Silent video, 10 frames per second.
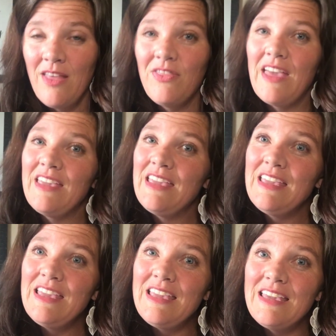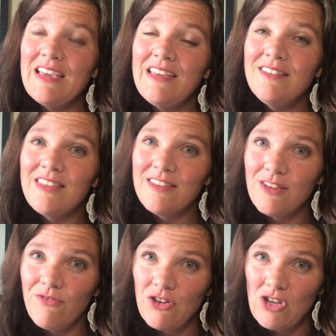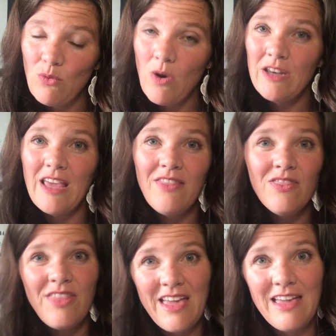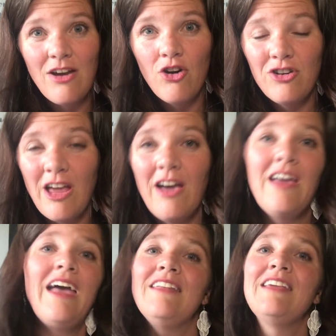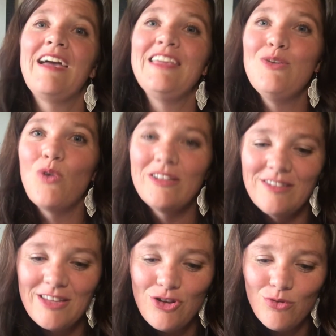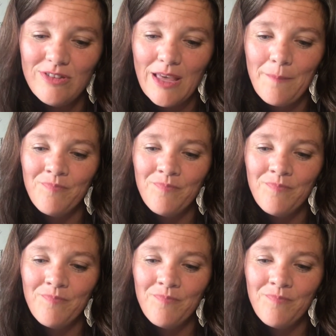that he is the sufficient one and they are not, and yet he wants to use them.